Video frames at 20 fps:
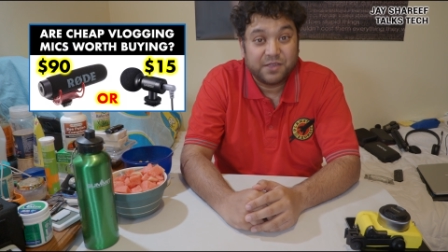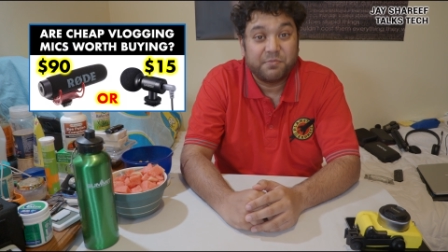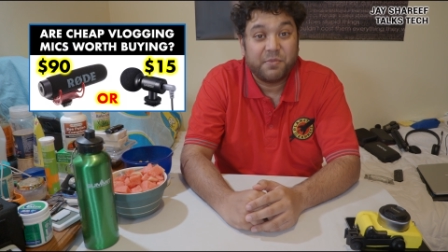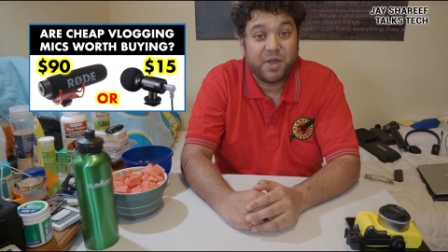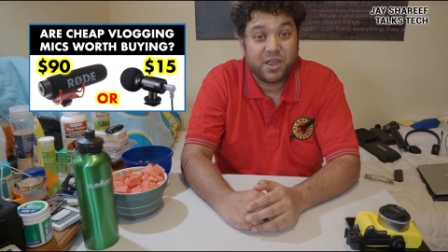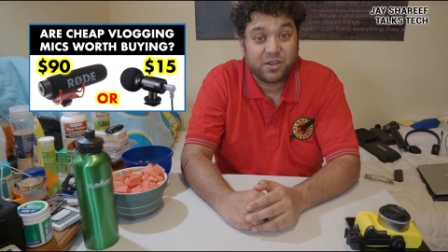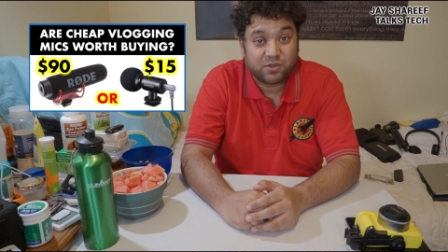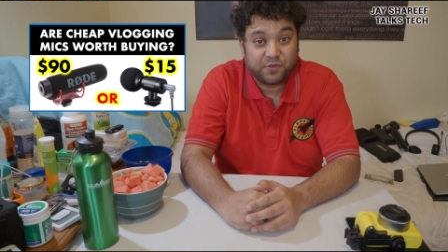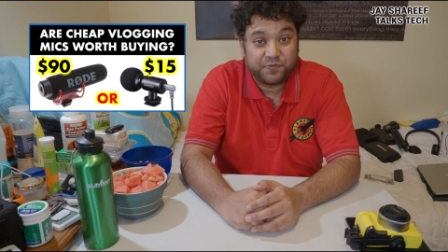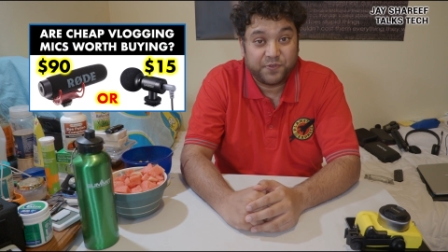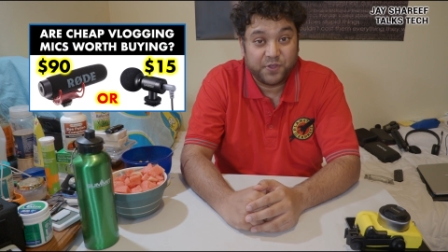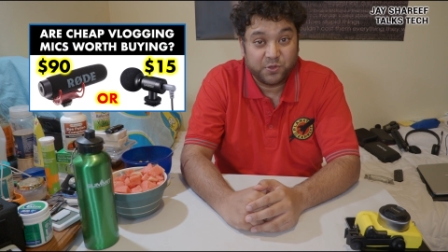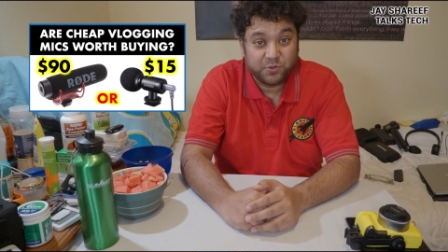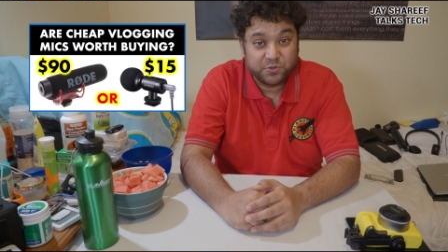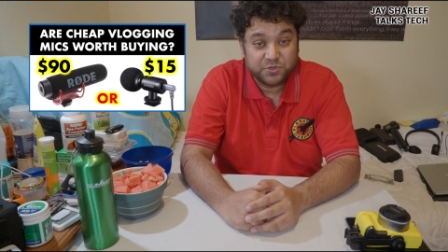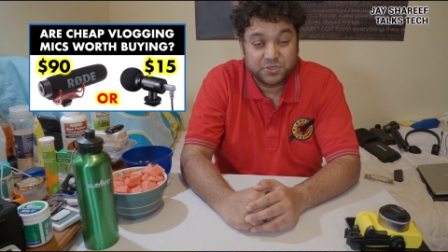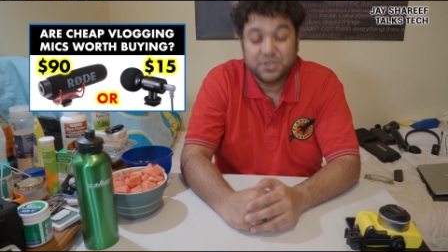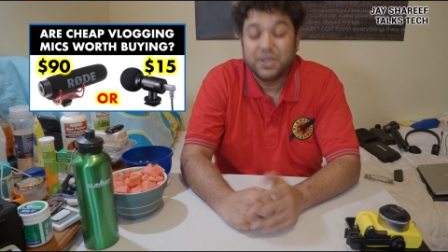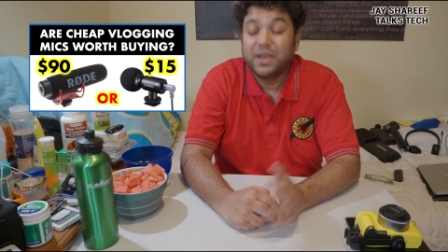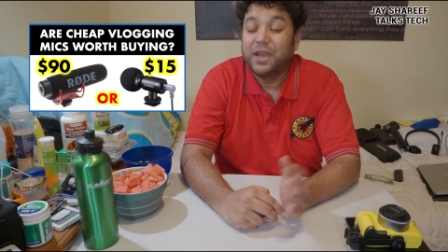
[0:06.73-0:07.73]

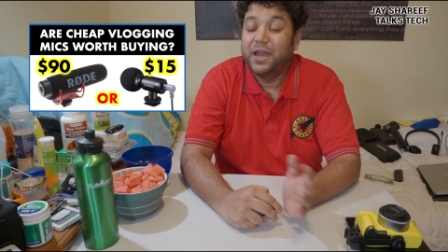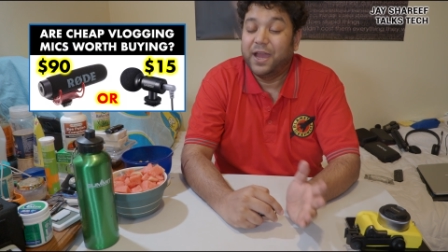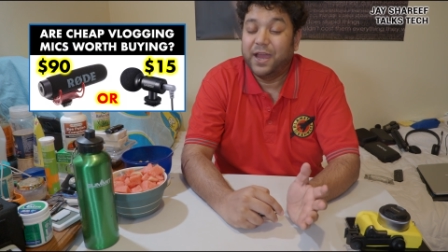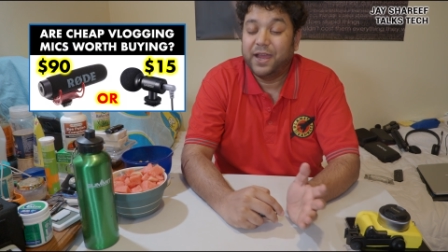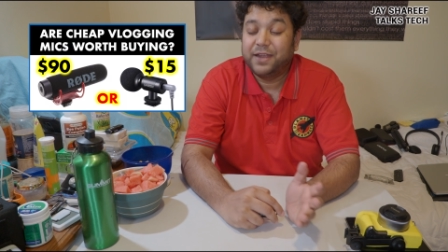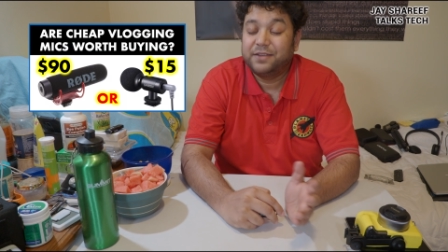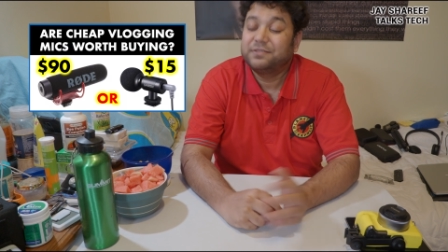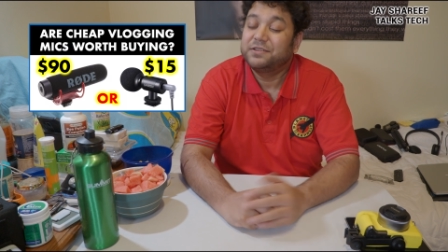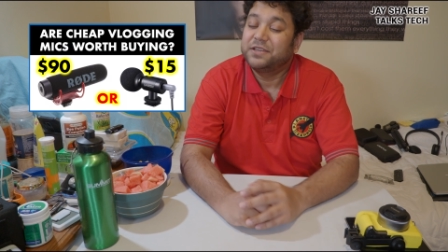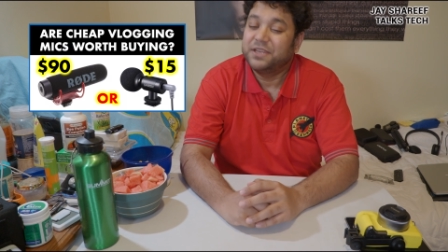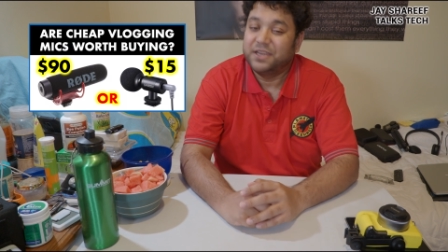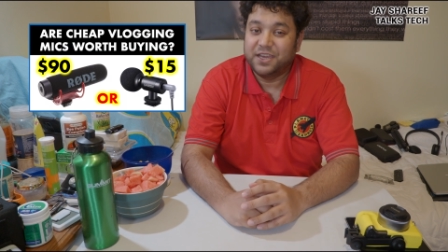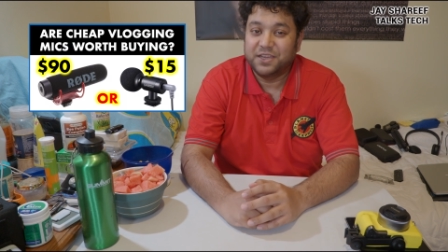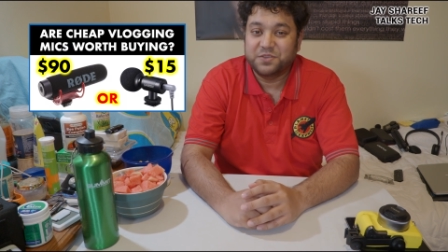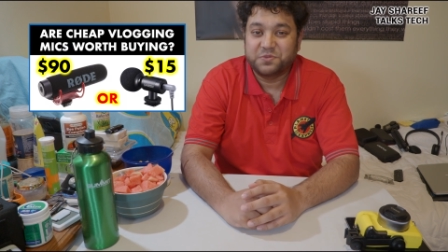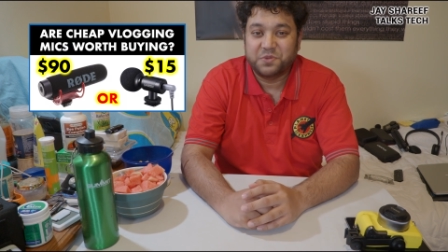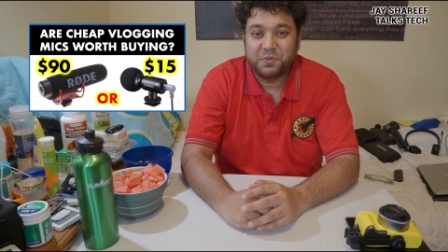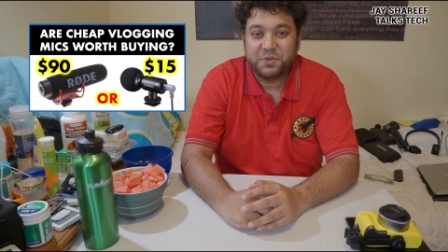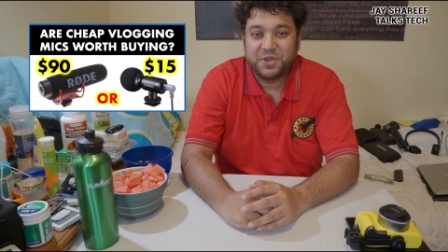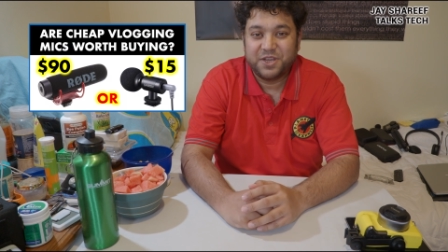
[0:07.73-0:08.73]
microphones, and here's
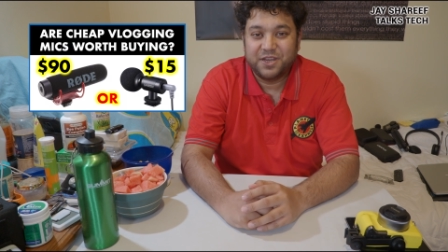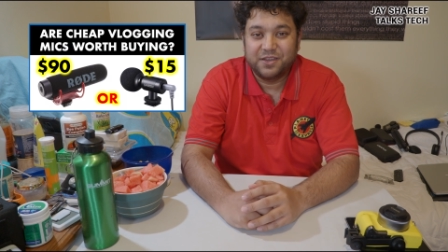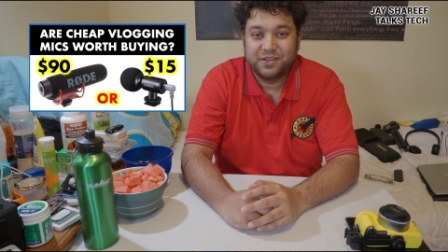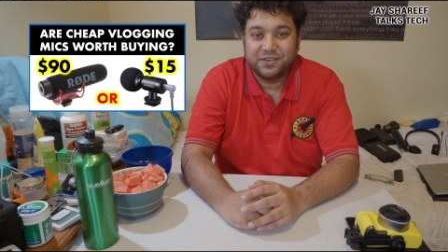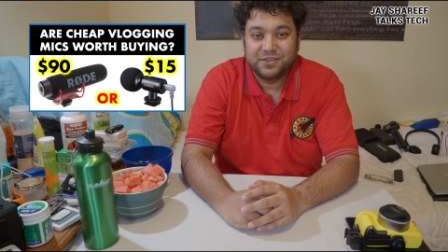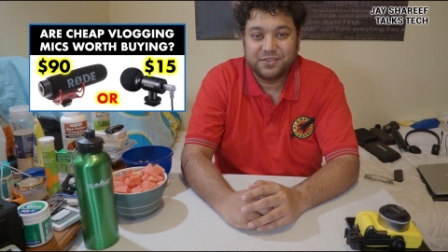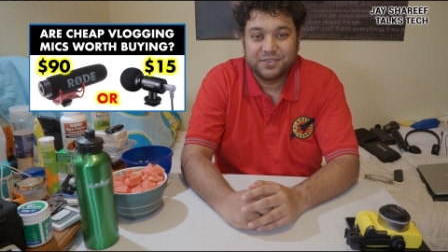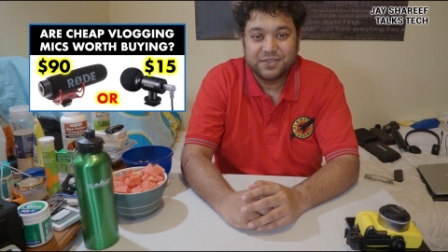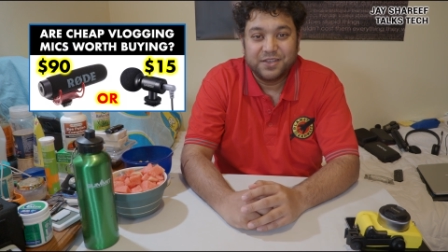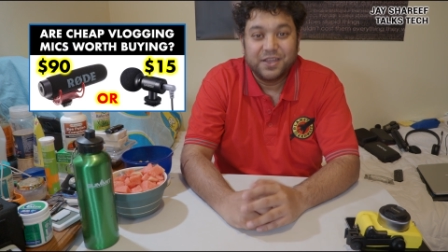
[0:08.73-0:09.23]
what we learned.